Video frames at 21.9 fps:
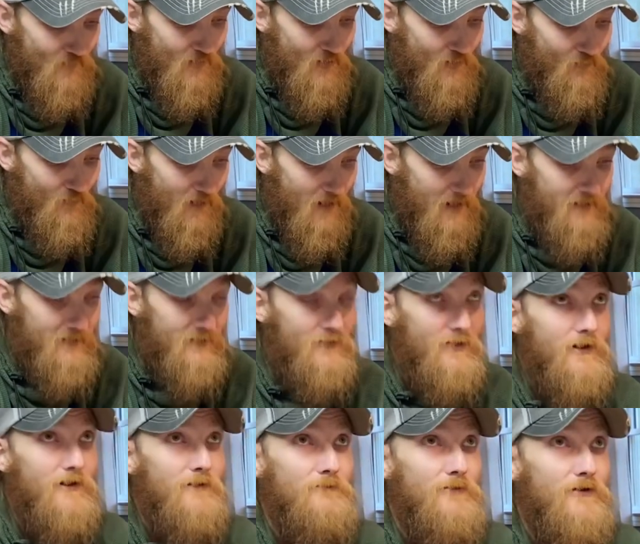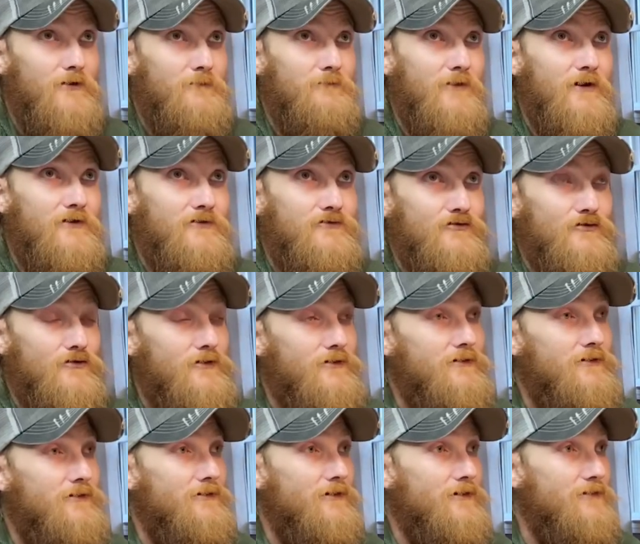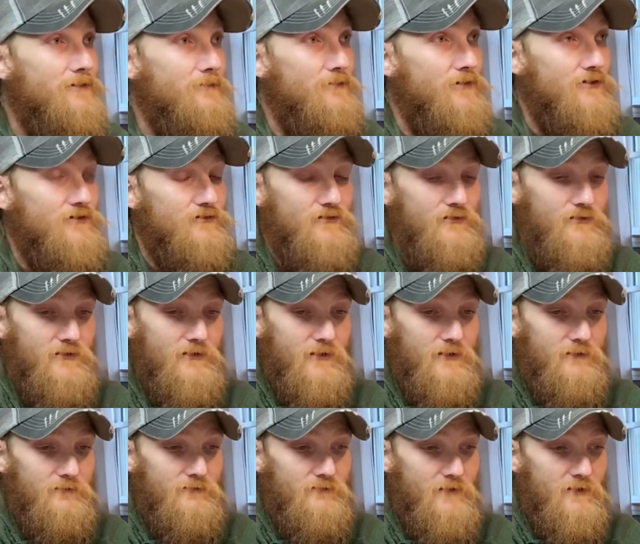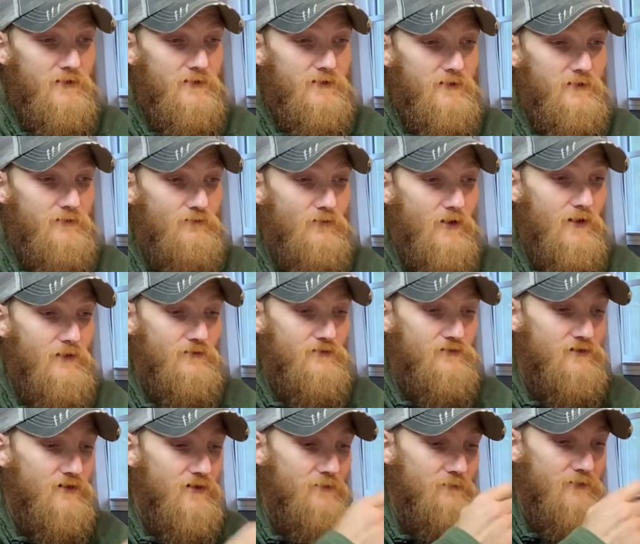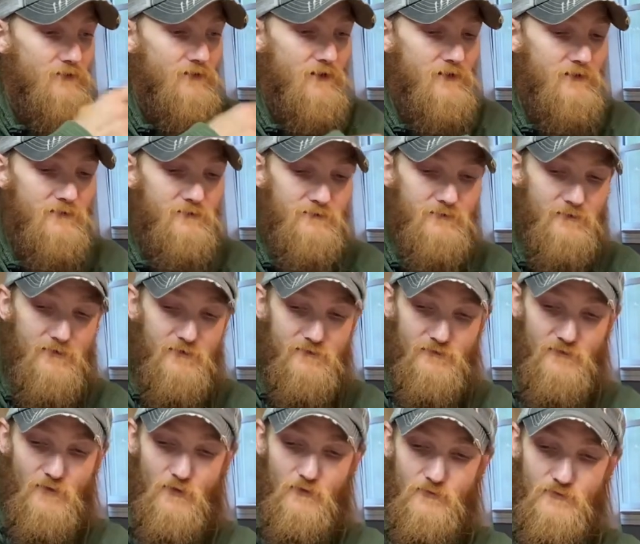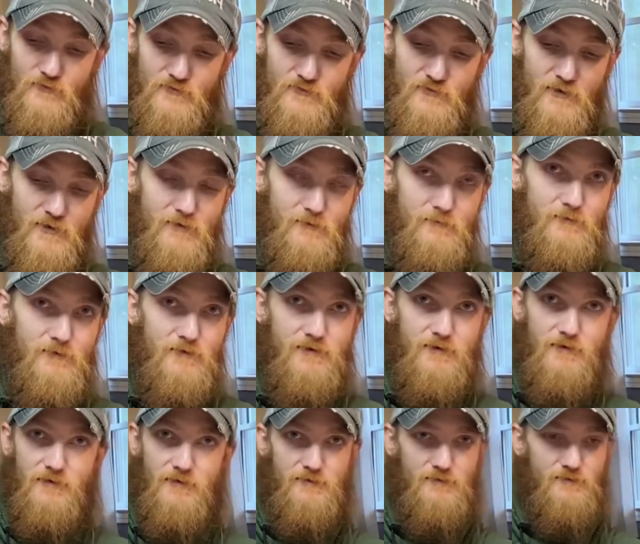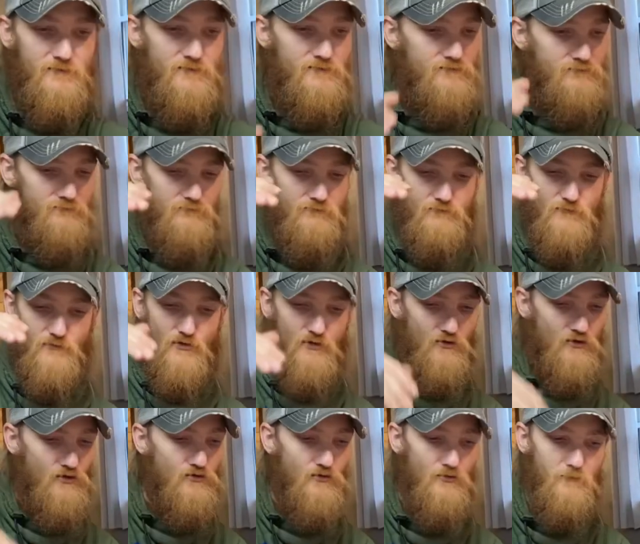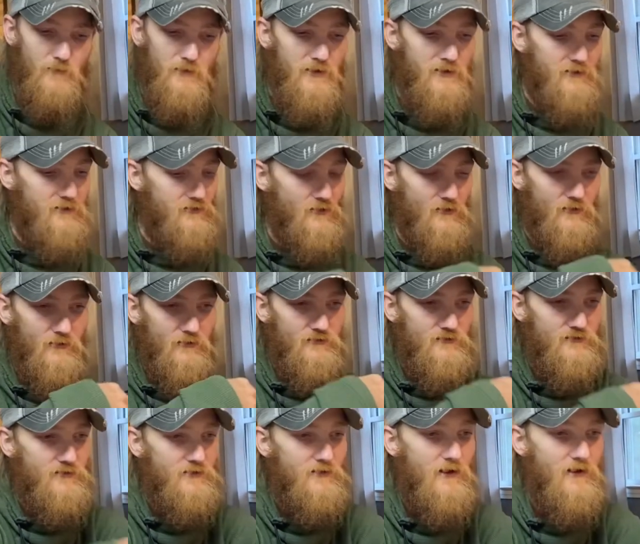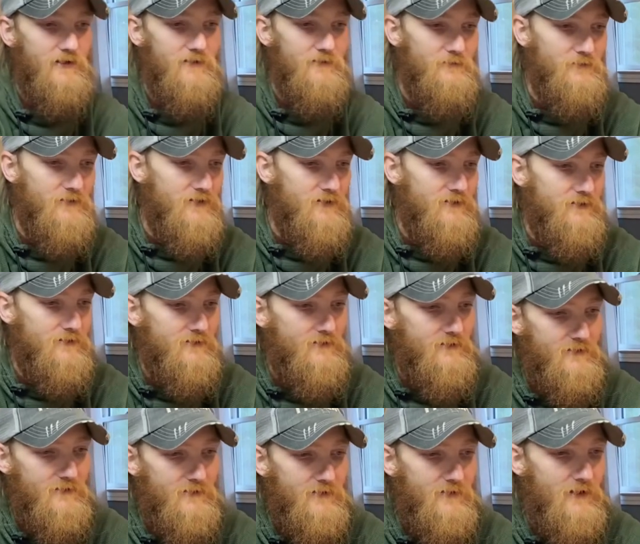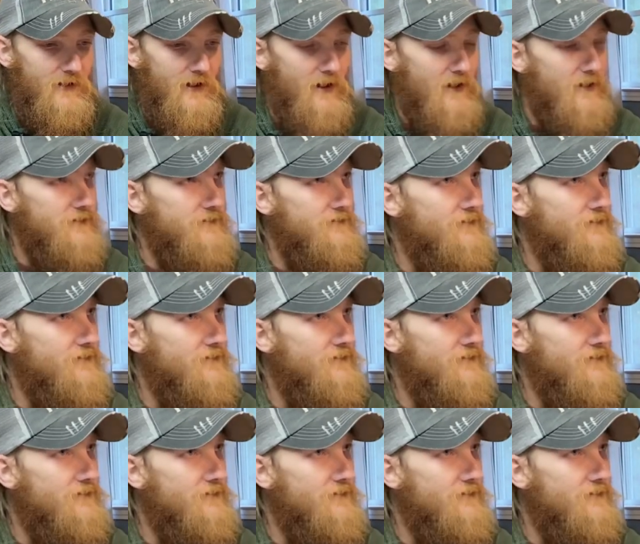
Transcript: Well, I climbed up that tree to take a picture and everything, and while I was coming down, this older gentleman and this little bitty girl, she had to be 8,